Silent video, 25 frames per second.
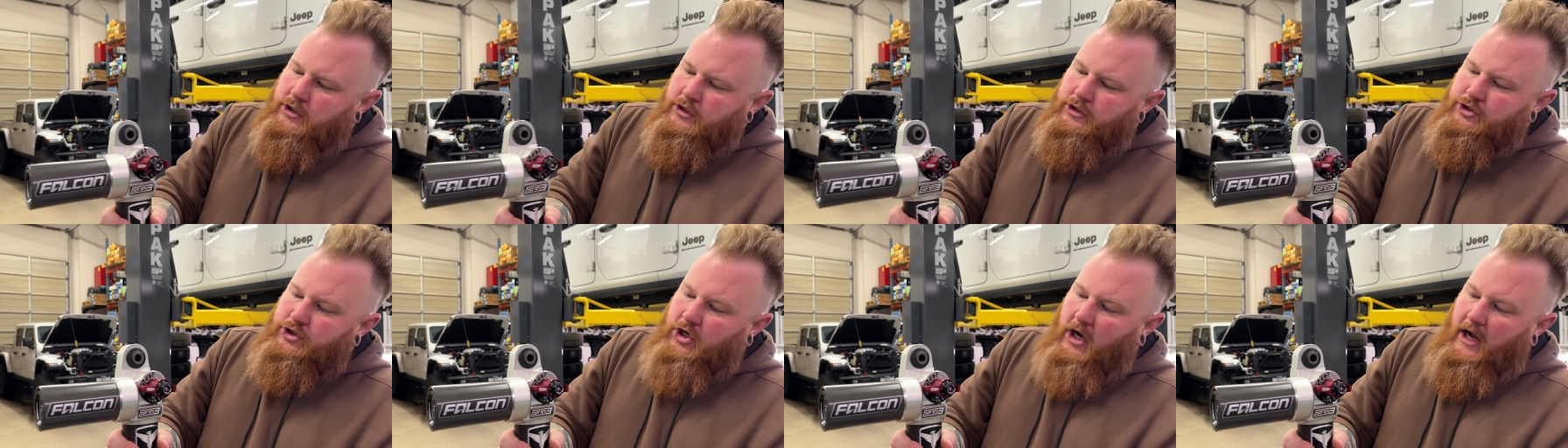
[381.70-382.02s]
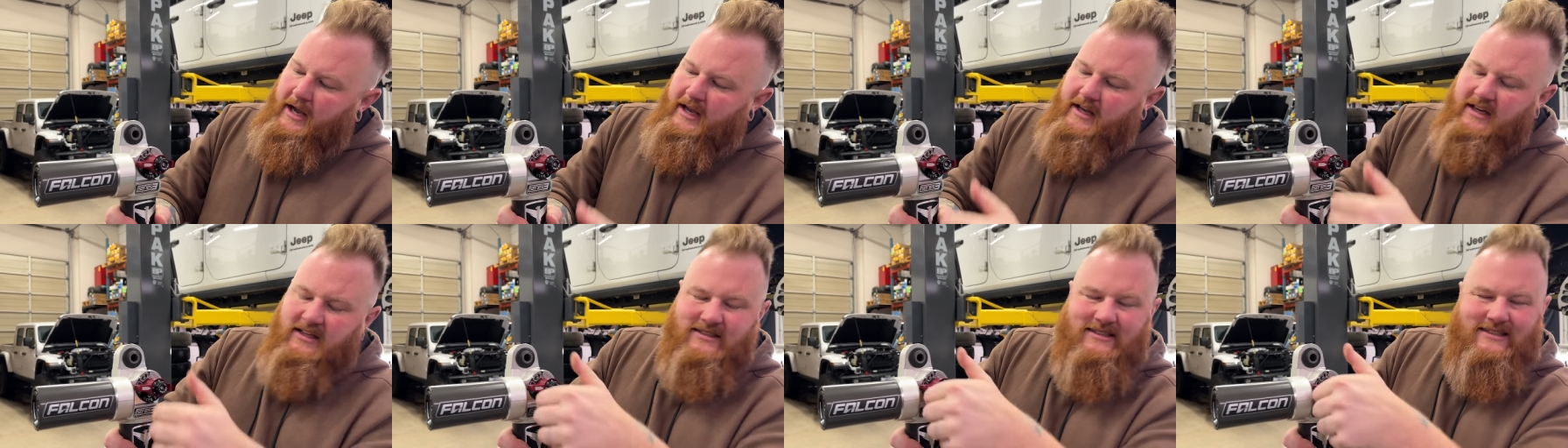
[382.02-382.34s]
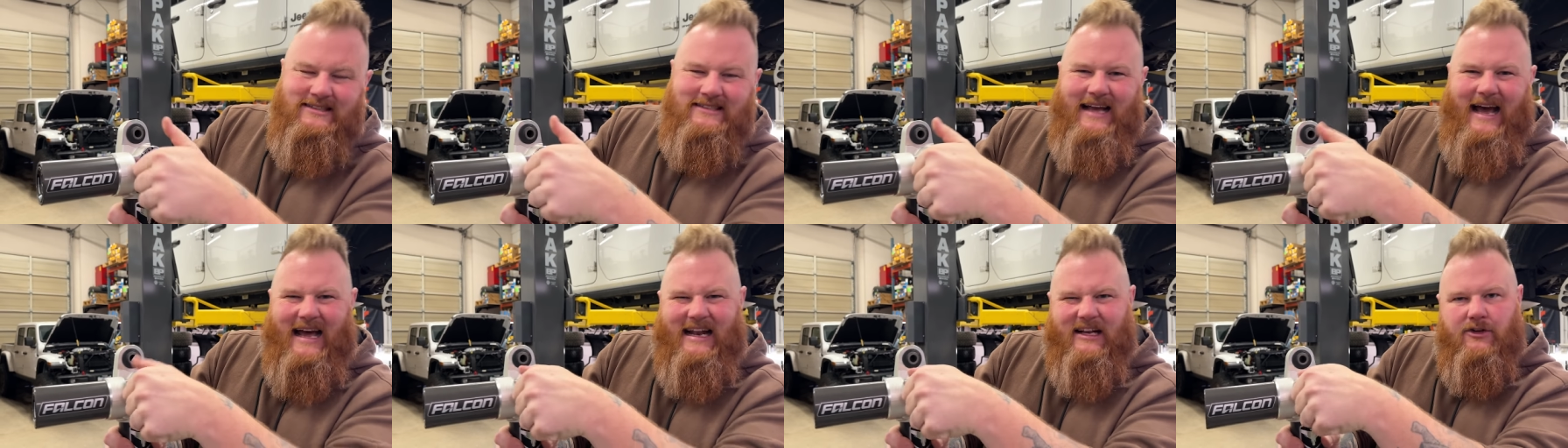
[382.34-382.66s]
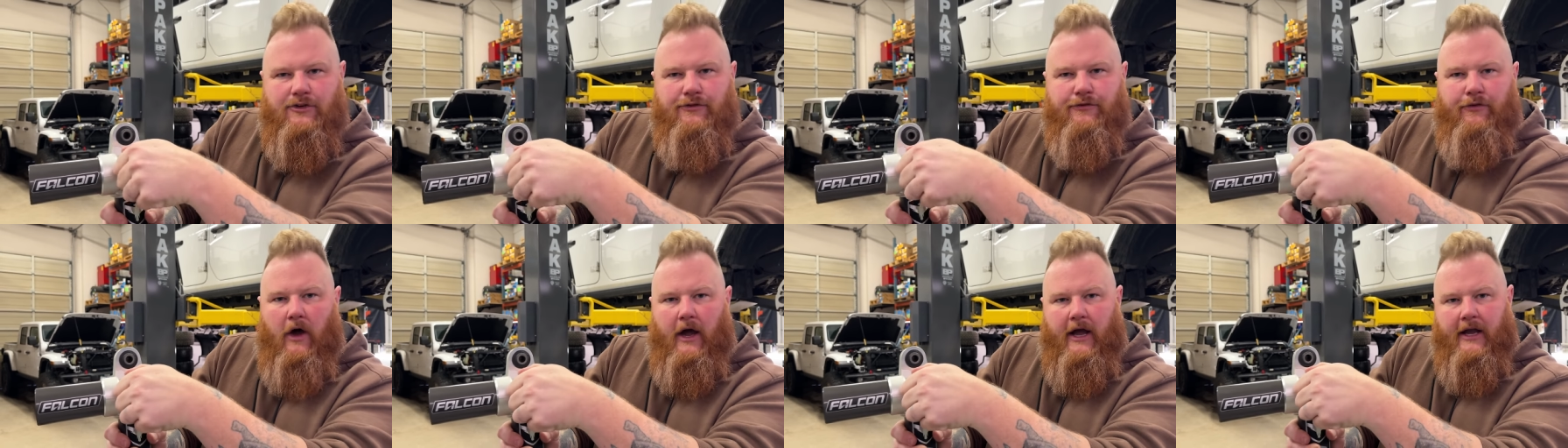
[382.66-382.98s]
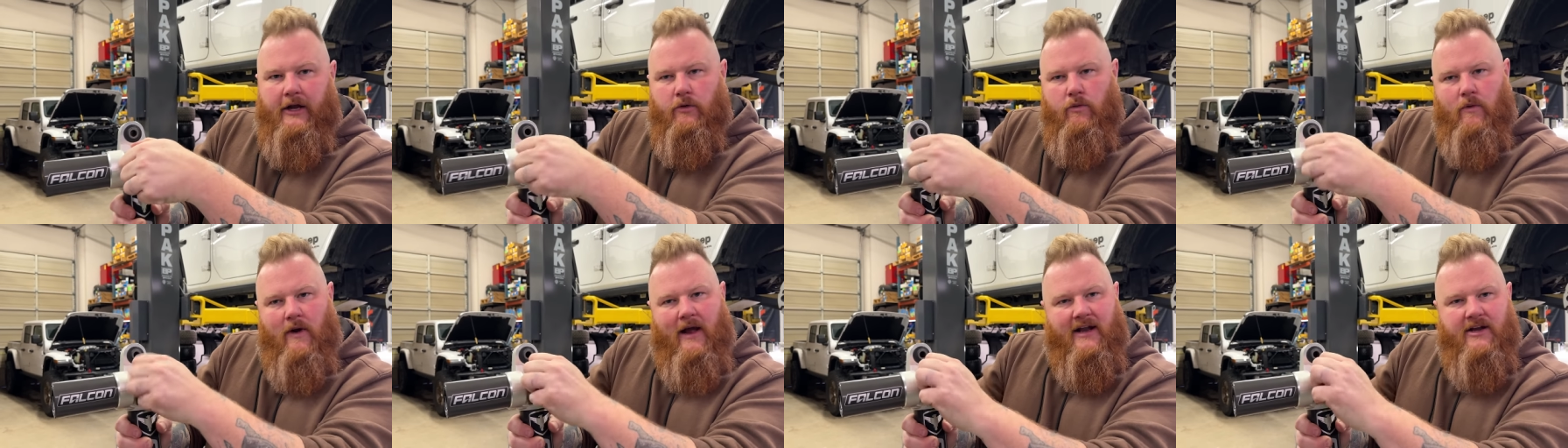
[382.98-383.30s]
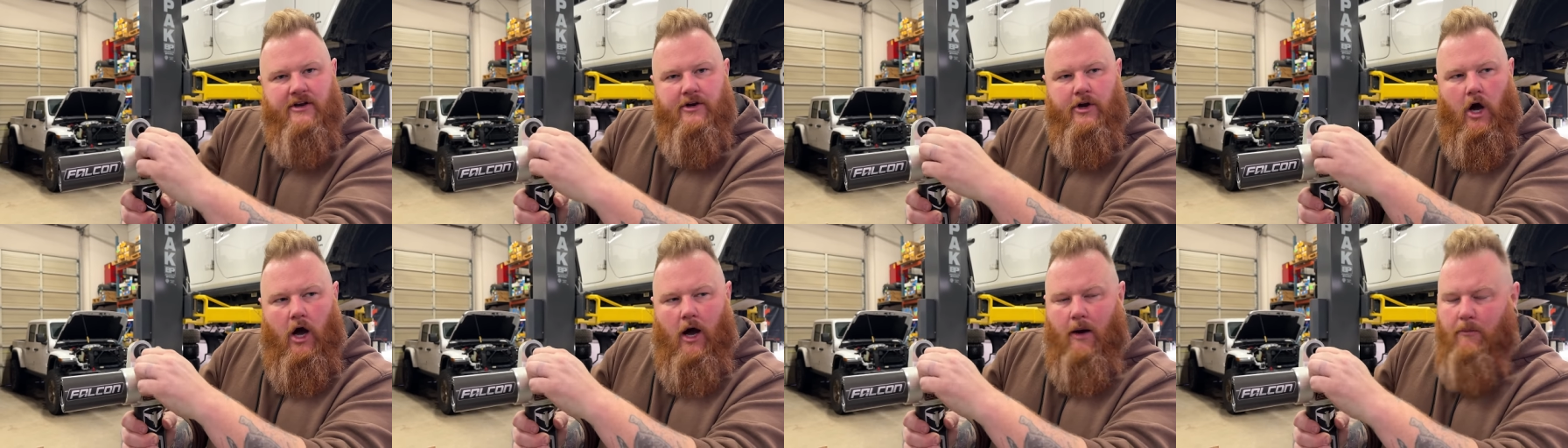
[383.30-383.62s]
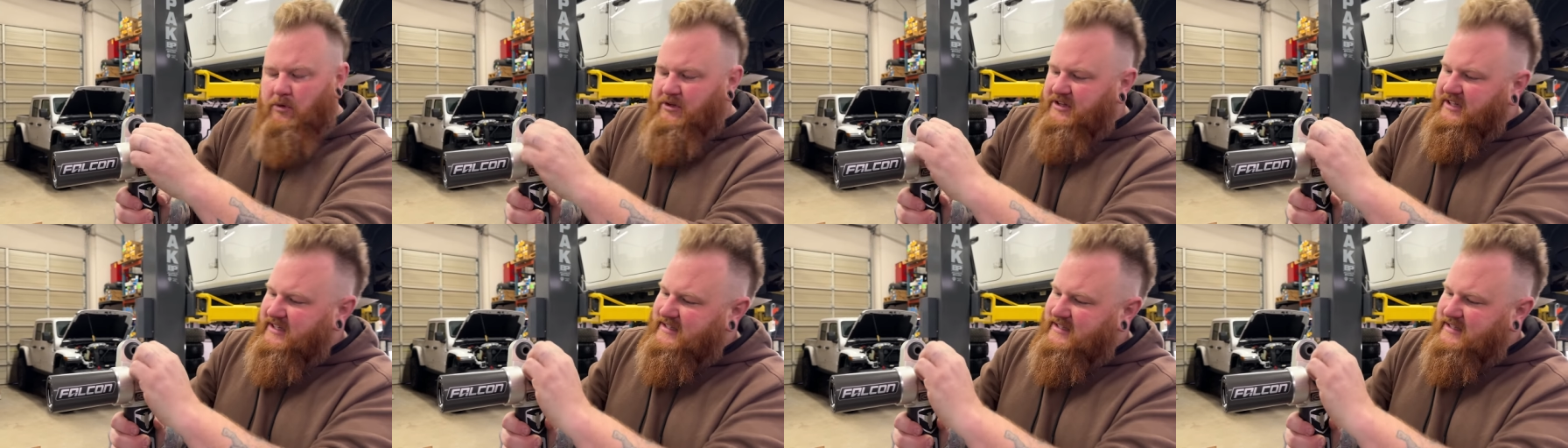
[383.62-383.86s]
giant satisfying red knob with the